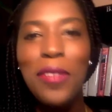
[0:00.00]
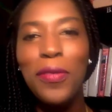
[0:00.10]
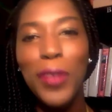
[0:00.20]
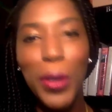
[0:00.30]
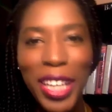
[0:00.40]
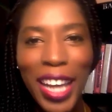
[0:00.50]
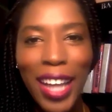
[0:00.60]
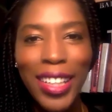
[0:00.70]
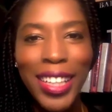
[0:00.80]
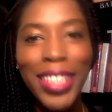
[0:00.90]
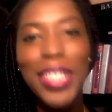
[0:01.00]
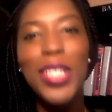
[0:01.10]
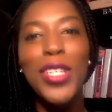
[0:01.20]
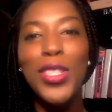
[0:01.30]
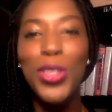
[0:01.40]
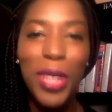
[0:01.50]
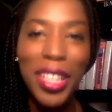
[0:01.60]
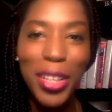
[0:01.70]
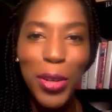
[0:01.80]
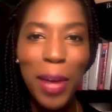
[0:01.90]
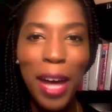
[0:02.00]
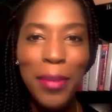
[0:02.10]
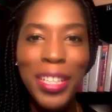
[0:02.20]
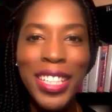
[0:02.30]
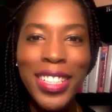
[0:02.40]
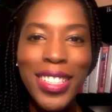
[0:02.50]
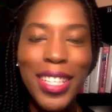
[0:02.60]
Flo Ngala shooting the Obamas